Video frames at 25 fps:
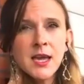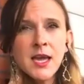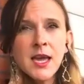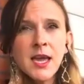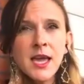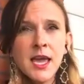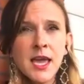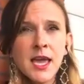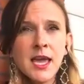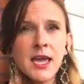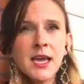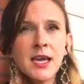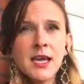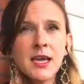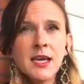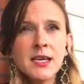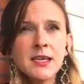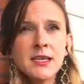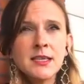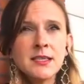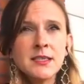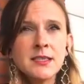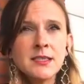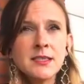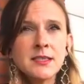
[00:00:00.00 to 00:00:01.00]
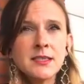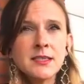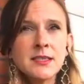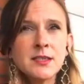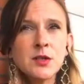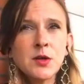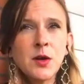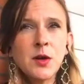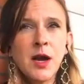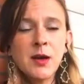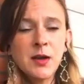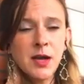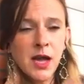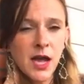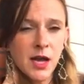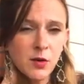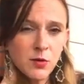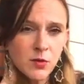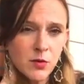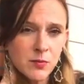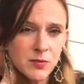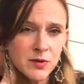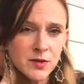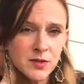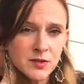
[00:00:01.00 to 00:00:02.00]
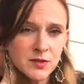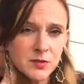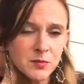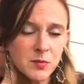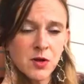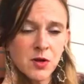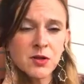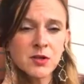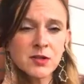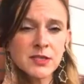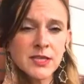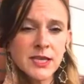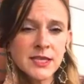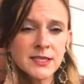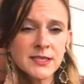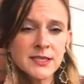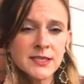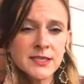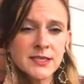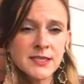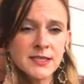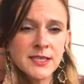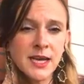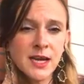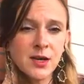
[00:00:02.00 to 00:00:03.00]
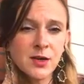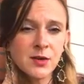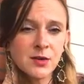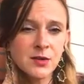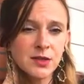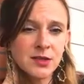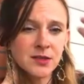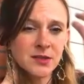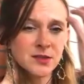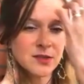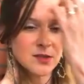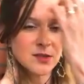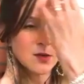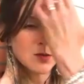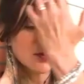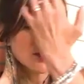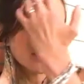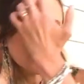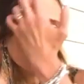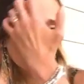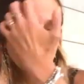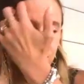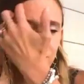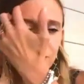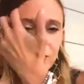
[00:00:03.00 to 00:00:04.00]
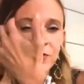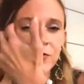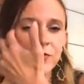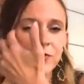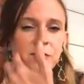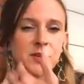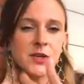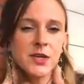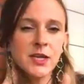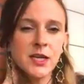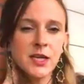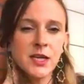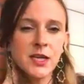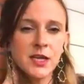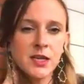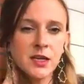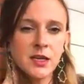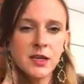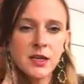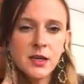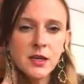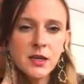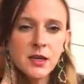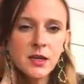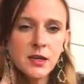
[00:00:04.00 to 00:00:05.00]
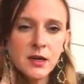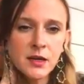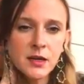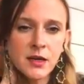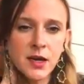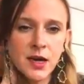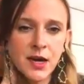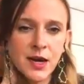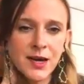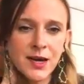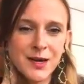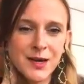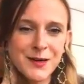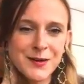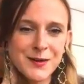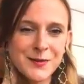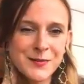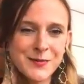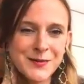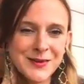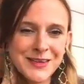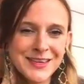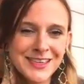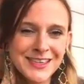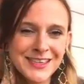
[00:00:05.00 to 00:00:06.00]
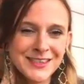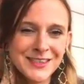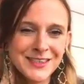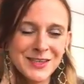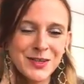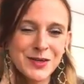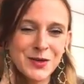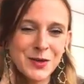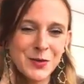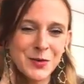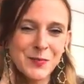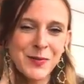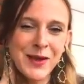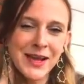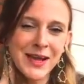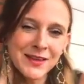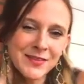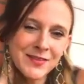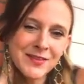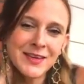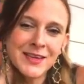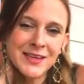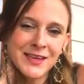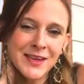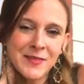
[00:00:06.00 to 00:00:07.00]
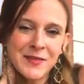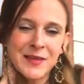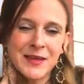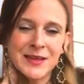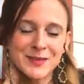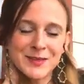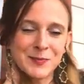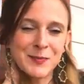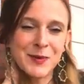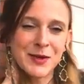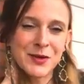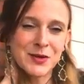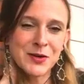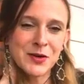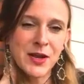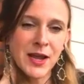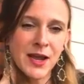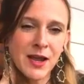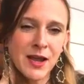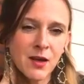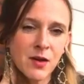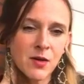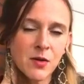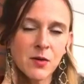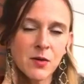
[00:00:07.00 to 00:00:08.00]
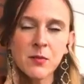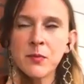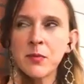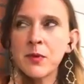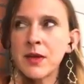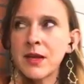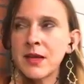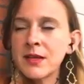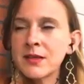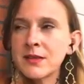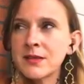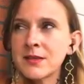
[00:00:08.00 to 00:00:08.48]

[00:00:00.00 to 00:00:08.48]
And, you know, I grew up in a smaller Texas town, and so forget it. And, you know, back then, I think it's better now, but